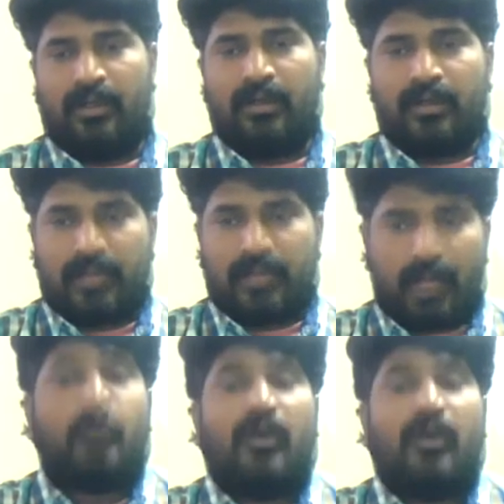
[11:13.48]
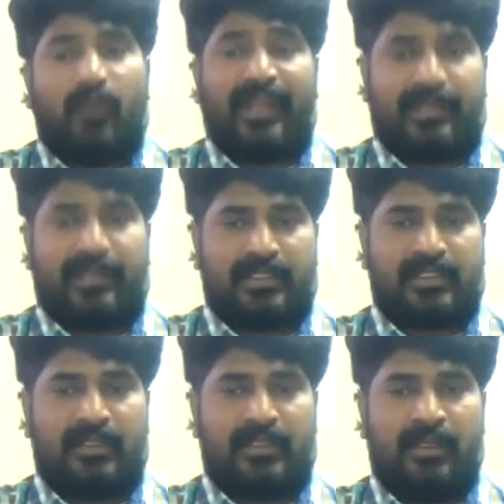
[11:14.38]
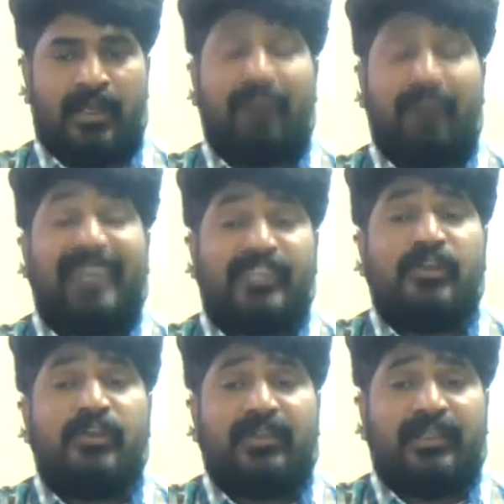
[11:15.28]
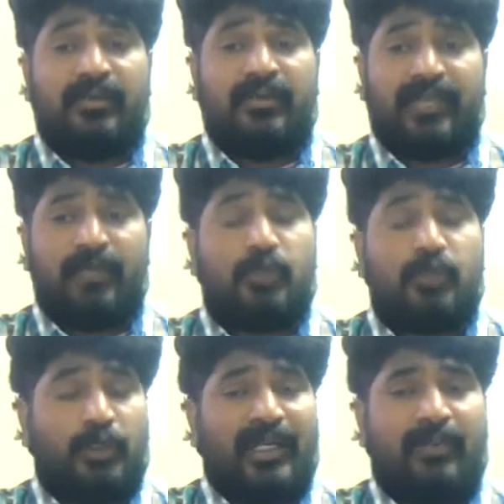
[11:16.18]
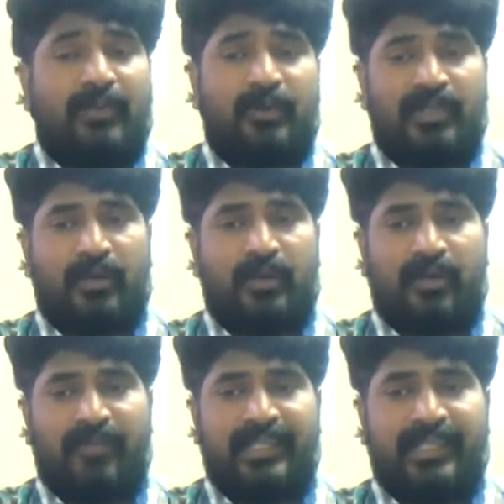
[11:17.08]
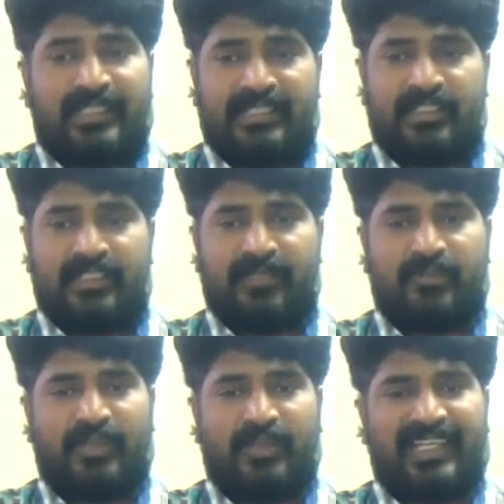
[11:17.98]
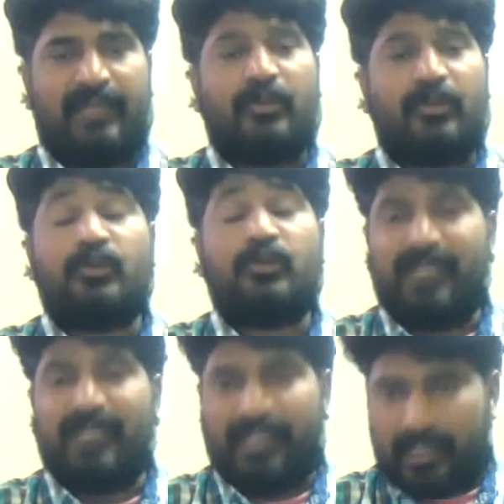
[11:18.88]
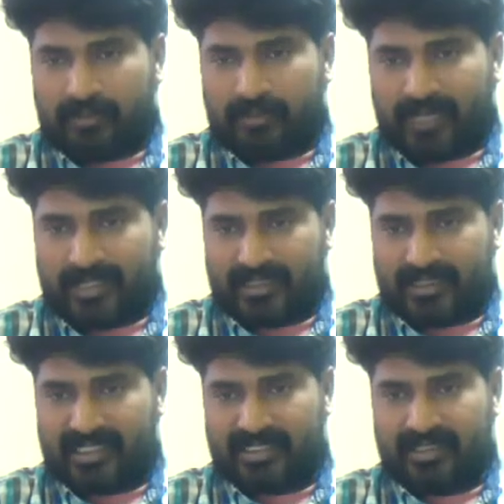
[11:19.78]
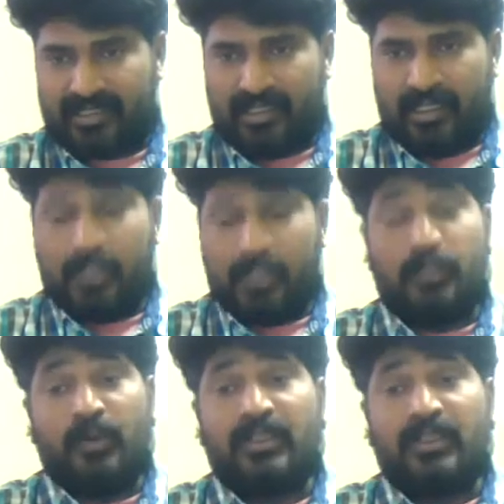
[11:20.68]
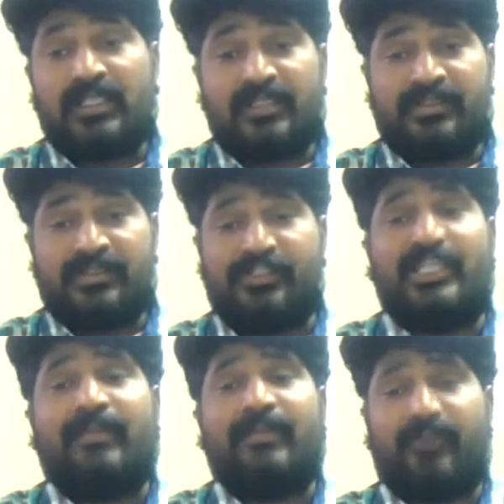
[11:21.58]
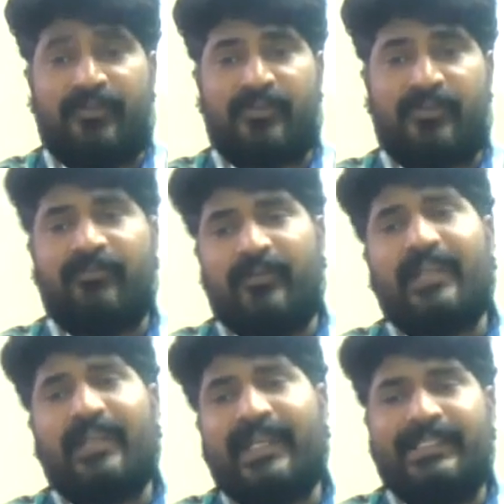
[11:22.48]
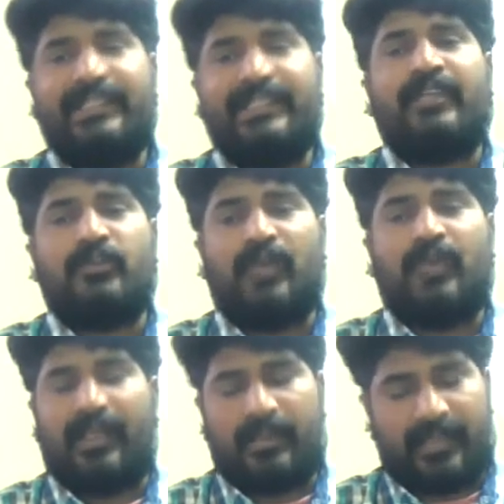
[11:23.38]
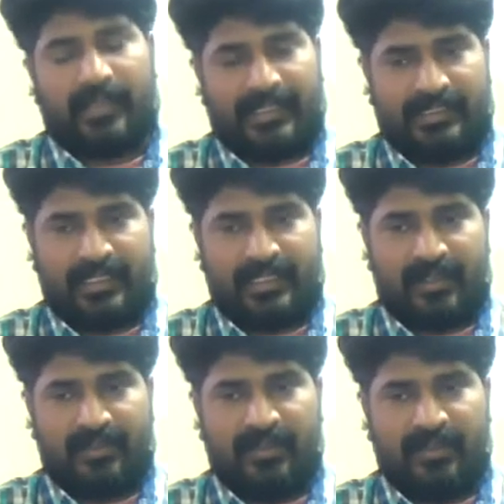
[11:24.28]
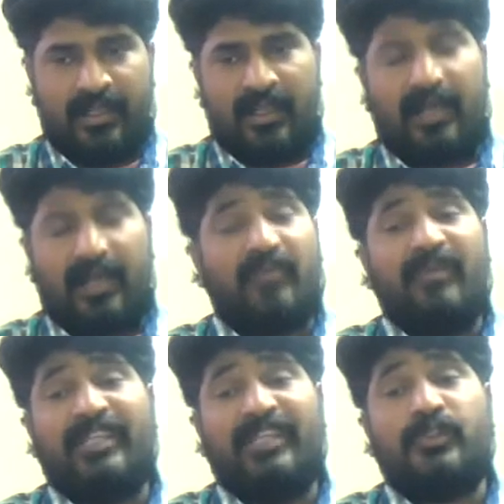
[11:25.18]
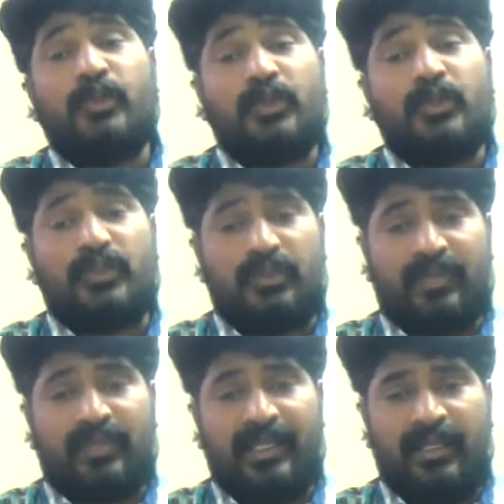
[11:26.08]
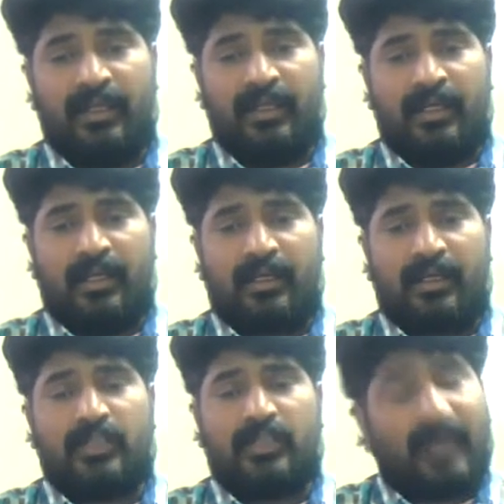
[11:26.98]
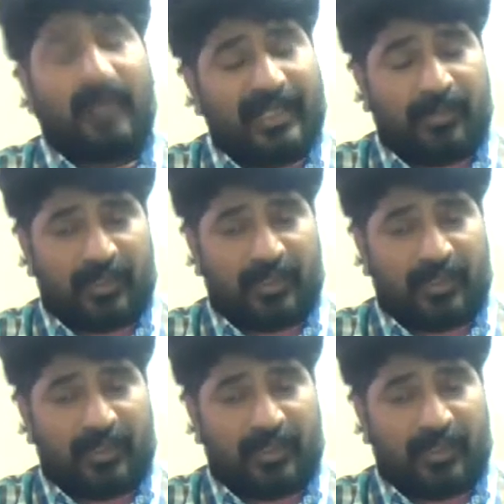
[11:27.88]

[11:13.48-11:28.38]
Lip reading: coronavirus, make sure that okay, you talk about coronavirus instead of talking about too many other viruses. Don't jump from one idea to another idea, or maybe don't talk about